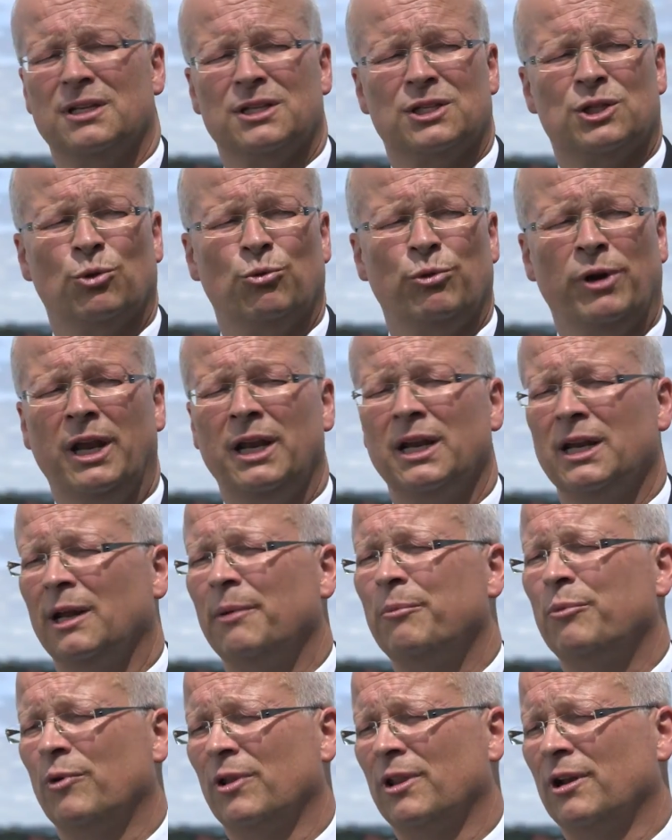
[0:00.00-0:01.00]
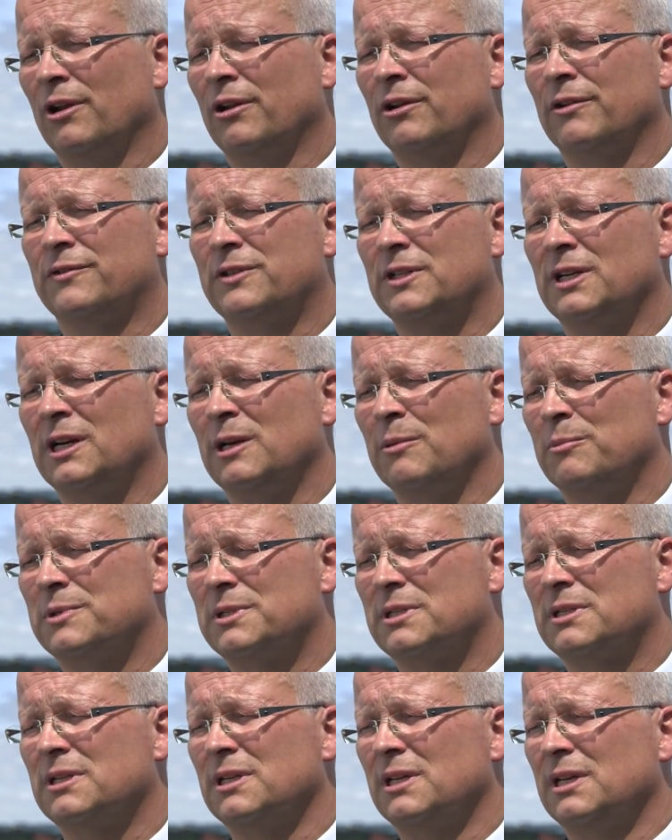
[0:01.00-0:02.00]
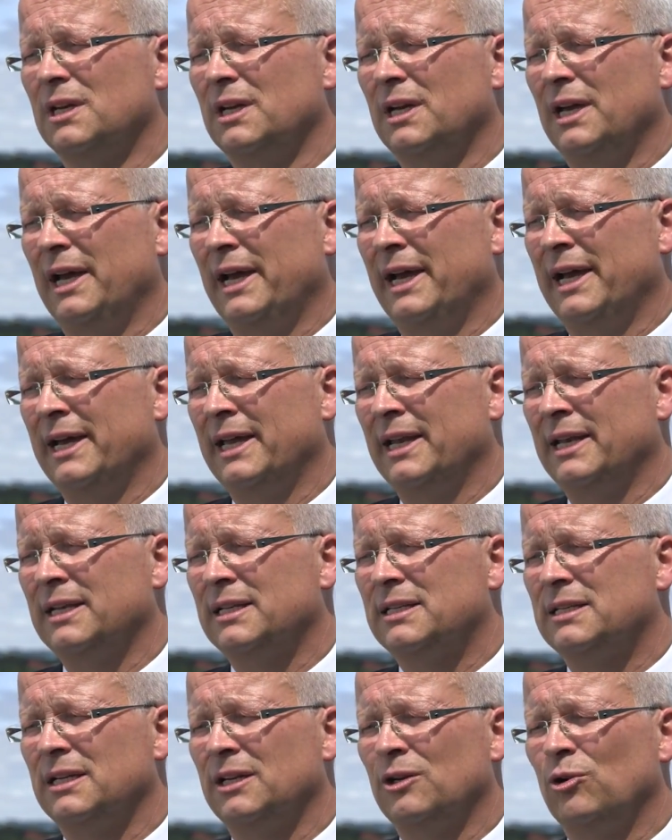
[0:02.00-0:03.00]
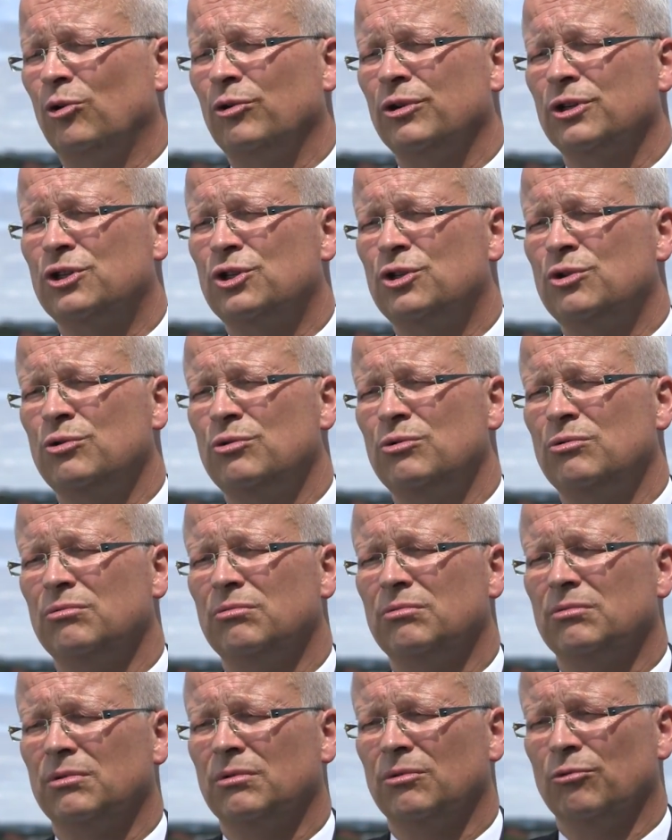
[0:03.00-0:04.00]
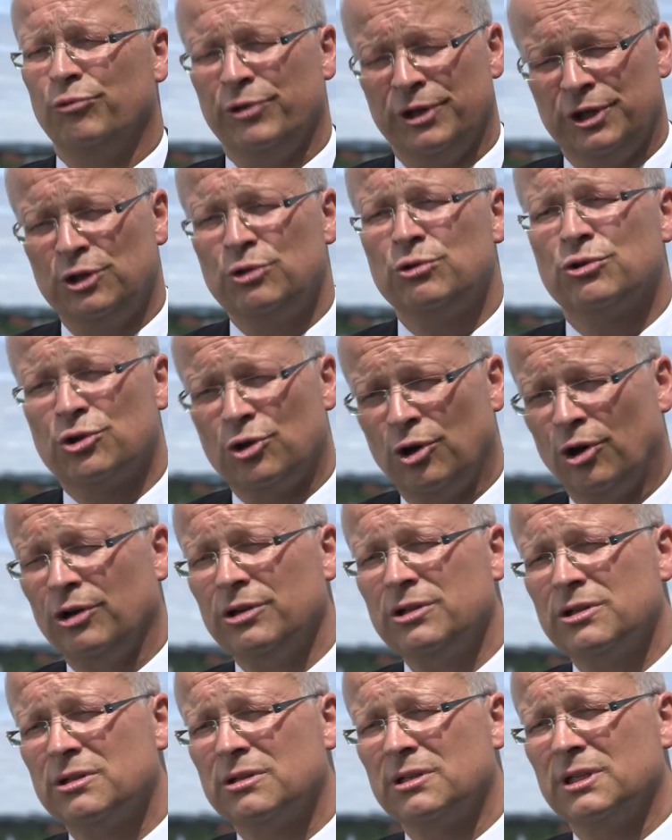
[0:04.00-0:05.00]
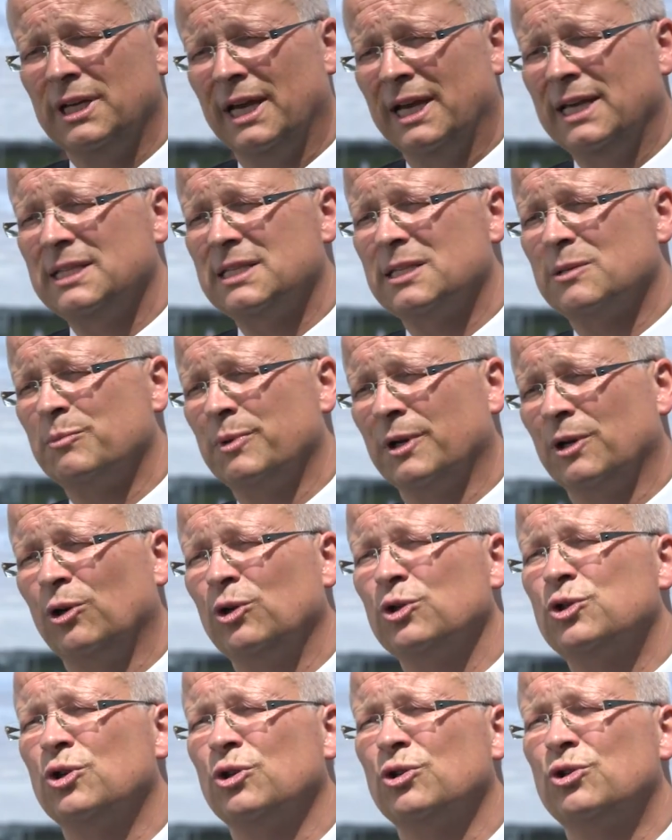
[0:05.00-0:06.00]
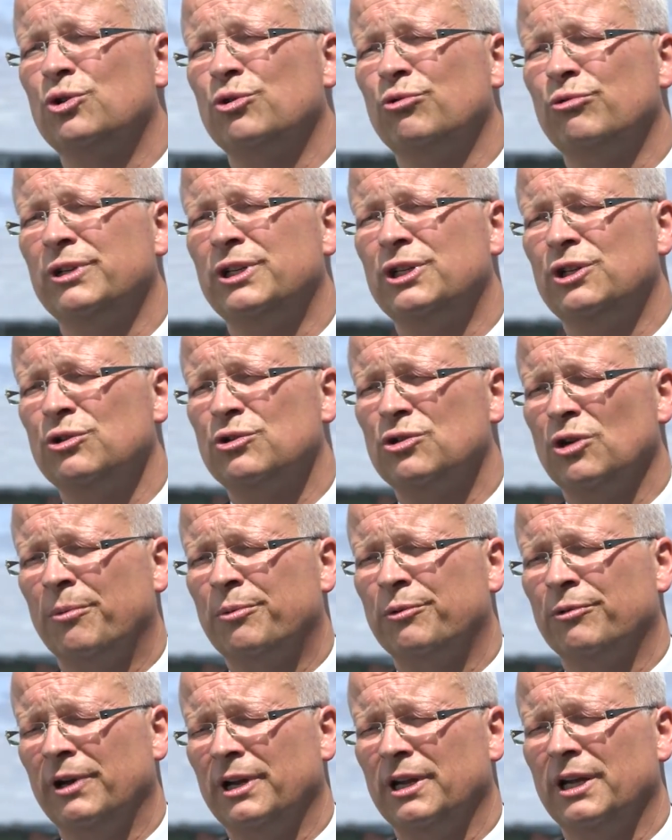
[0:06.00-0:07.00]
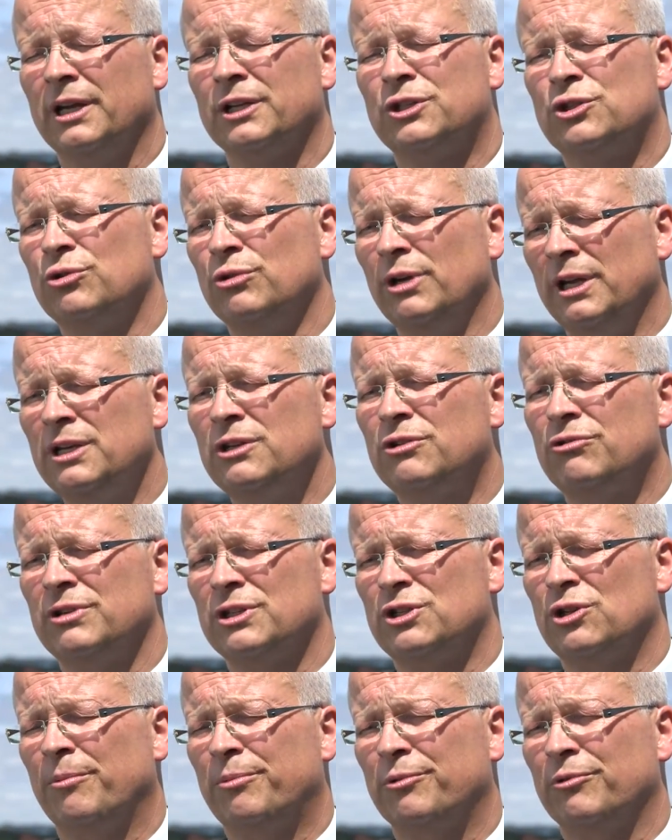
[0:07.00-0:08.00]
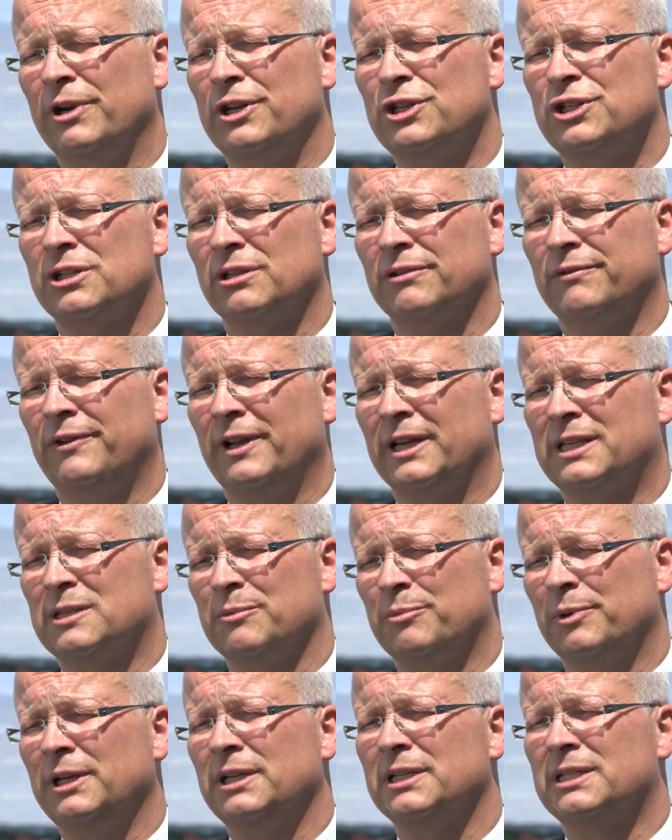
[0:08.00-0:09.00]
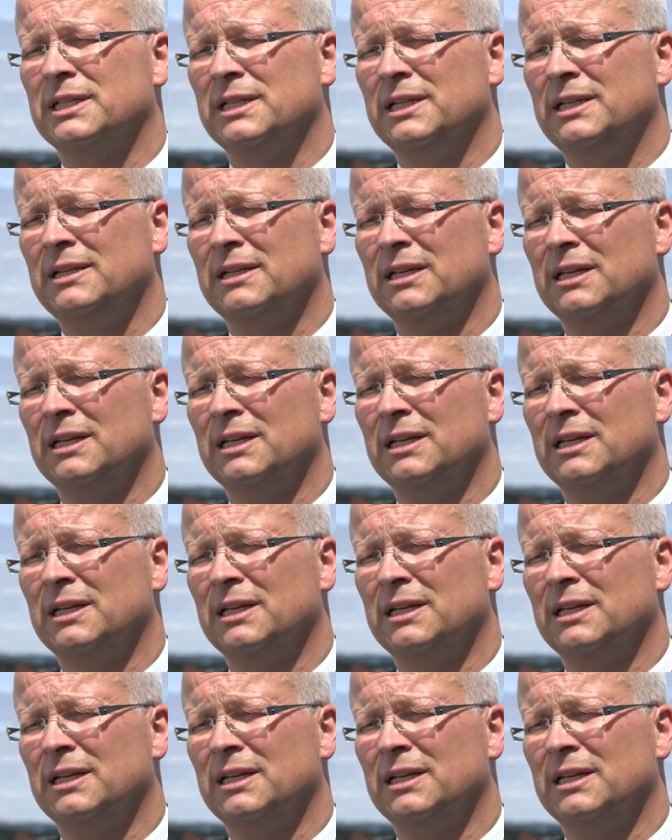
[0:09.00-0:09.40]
So we ended up with a lot of types. And in order to reduce cost, yes, but also to increase operational flexibility,